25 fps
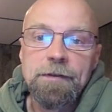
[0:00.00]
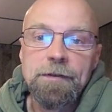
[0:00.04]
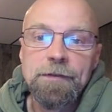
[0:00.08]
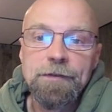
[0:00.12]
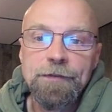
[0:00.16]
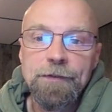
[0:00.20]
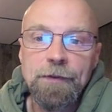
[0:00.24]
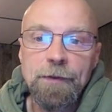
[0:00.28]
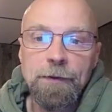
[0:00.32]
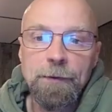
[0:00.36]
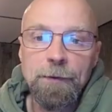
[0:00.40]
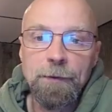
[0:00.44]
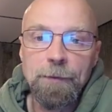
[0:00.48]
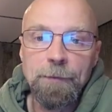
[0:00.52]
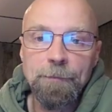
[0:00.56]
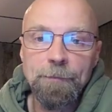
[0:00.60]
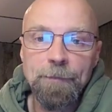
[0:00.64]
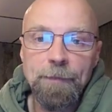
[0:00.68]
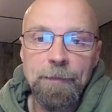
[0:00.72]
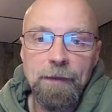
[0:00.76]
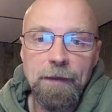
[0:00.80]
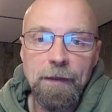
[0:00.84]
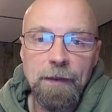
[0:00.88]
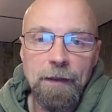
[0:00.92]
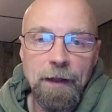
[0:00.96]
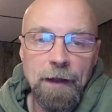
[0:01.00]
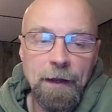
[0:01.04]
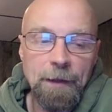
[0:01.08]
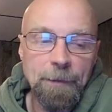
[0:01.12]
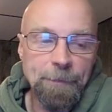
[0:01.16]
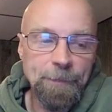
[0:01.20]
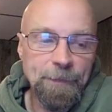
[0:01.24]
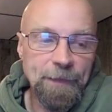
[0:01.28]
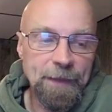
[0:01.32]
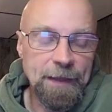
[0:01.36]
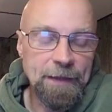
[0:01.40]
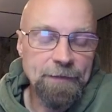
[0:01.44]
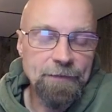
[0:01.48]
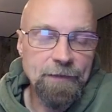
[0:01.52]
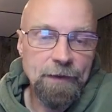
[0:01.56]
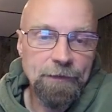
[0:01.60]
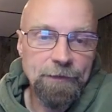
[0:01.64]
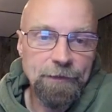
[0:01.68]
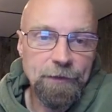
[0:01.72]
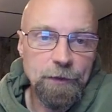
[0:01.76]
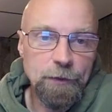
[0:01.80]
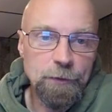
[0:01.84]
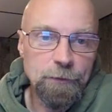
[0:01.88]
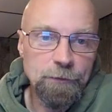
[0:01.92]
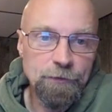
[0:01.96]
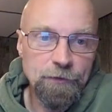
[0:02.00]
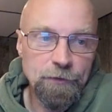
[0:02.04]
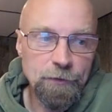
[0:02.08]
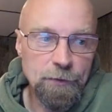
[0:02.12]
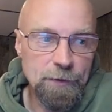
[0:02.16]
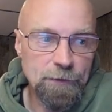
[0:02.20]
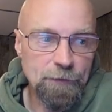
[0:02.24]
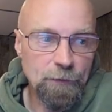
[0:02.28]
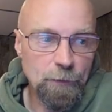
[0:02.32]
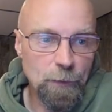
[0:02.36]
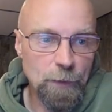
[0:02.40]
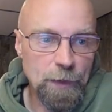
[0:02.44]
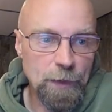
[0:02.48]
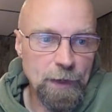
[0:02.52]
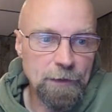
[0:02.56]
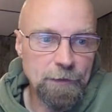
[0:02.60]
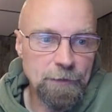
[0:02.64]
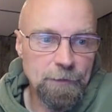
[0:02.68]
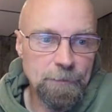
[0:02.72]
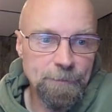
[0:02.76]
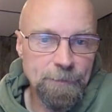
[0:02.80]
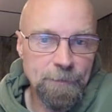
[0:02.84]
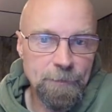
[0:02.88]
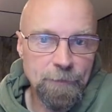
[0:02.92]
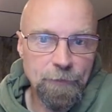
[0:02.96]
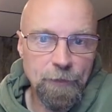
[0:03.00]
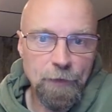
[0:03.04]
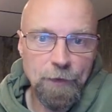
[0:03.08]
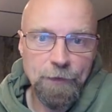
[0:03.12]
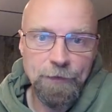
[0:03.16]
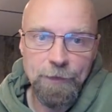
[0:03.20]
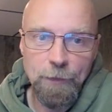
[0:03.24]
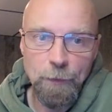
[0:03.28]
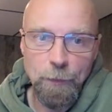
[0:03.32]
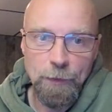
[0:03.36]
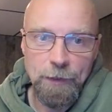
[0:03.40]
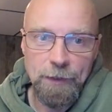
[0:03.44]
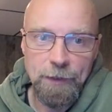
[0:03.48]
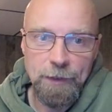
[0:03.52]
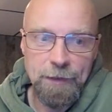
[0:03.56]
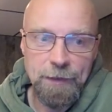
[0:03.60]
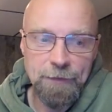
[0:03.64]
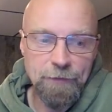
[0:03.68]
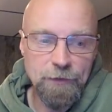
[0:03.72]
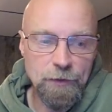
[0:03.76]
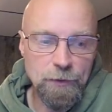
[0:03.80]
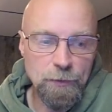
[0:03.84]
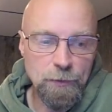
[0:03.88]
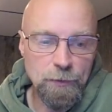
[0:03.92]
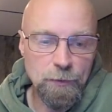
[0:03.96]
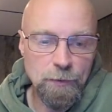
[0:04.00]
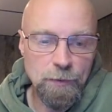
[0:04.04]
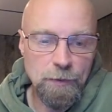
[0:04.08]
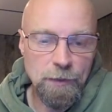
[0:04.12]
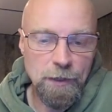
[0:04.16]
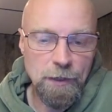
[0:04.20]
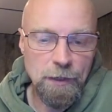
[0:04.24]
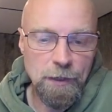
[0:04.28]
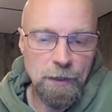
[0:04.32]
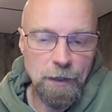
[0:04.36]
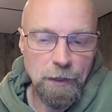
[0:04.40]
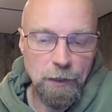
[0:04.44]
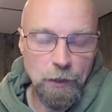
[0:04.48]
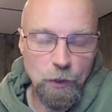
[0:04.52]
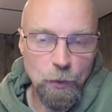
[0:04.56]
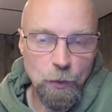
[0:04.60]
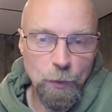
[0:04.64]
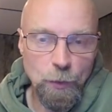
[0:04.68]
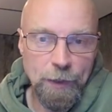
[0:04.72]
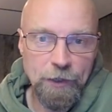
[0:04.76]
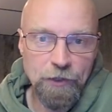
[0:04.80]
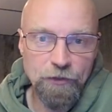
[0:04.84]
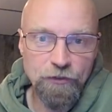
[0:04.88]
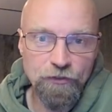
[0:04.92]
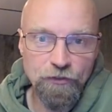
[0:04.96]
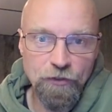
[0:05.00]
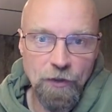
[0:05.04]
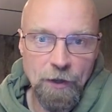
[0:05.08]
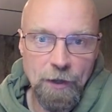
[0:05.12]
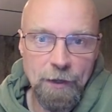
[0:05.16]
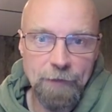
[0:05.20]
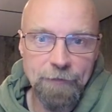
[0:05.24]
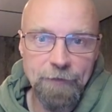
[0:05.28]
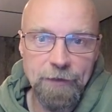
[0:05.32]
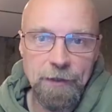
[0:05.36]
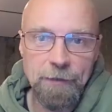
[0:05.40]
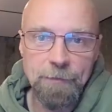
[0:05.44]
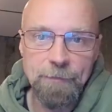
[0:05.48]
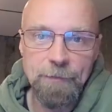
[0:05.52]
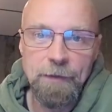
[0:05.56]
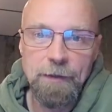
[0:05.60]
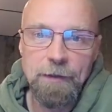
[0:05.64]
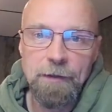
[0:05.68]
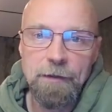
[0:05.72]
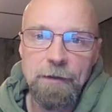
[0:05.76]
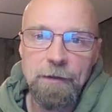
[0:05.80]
So they give that to you in 2 different ways. First, they want to give you a quick shot of it.